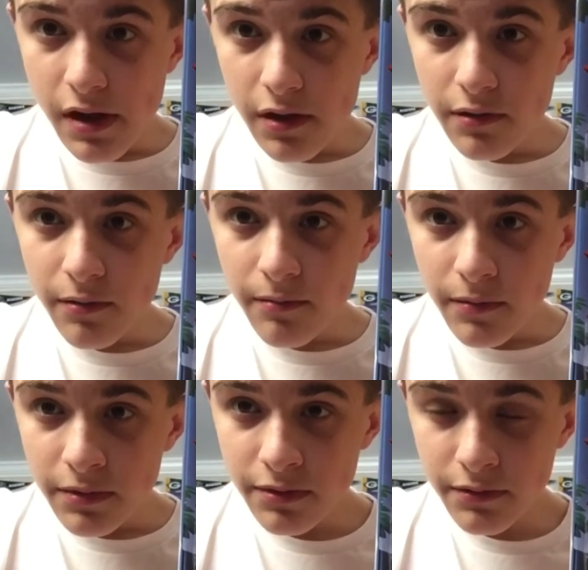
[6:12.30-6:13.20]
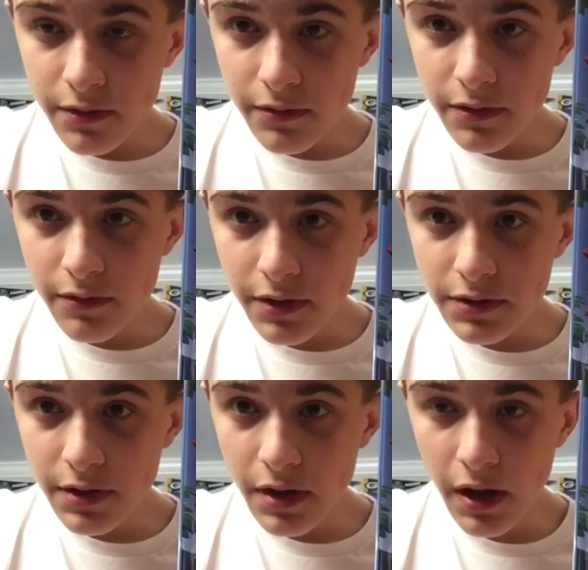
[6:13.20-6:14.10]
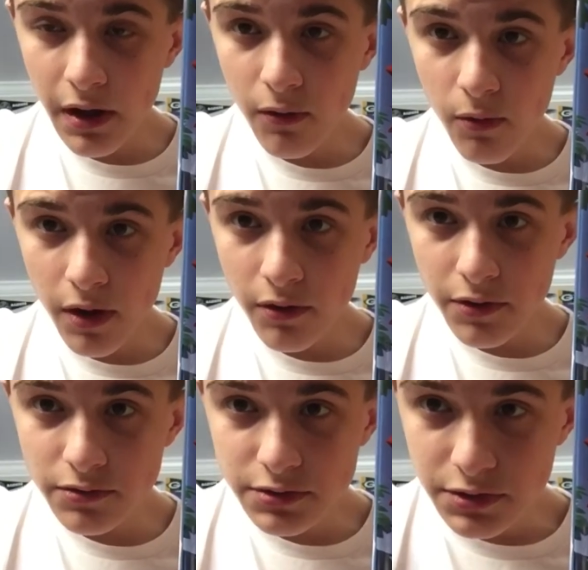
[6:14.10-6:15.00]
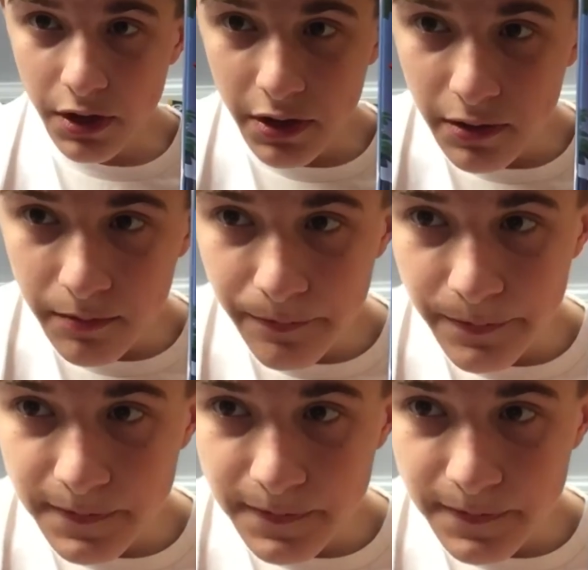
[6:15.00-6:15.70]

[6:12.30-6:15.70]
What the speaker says: I'm really great at how well it was done.